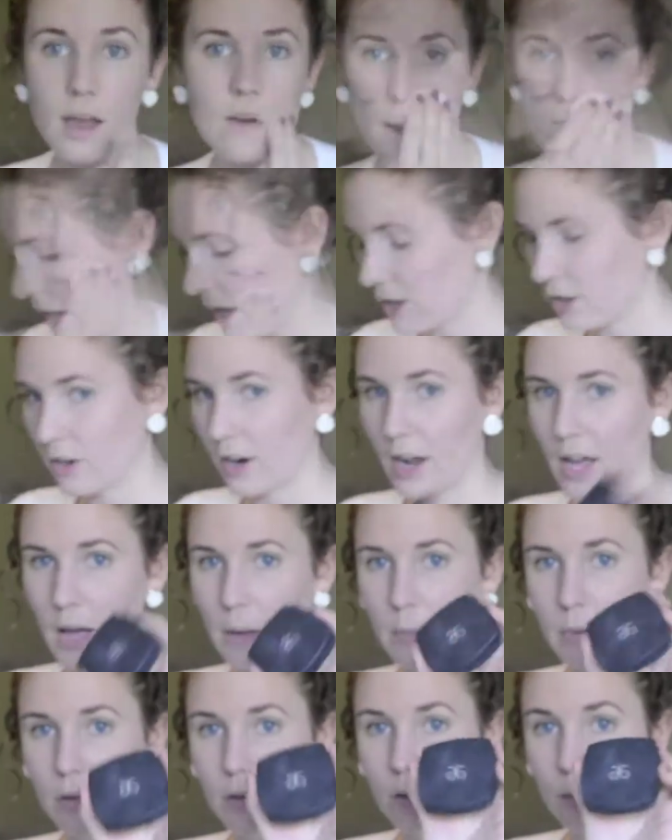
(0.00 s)
I
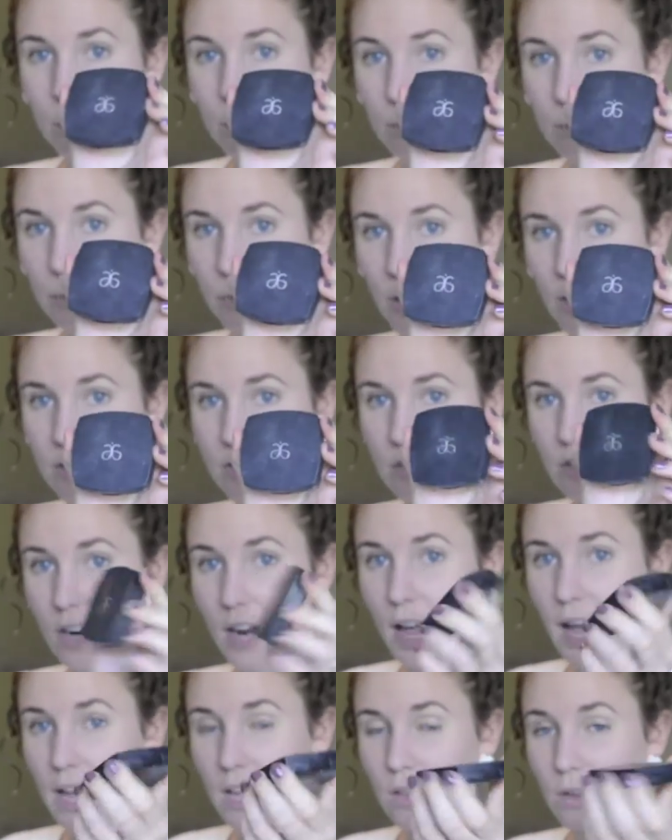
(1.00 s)
grab bronzer.
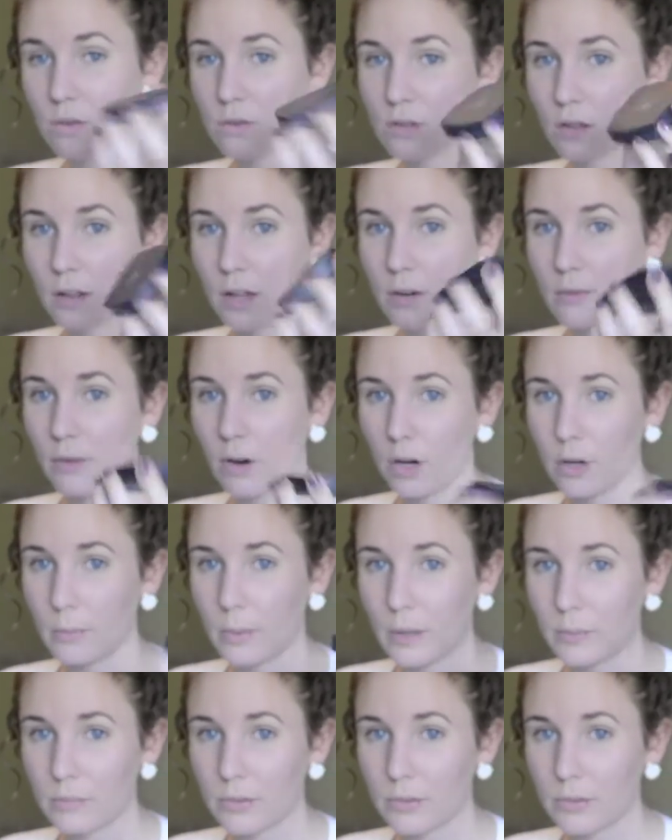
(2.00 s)
I use a lot of Arbonne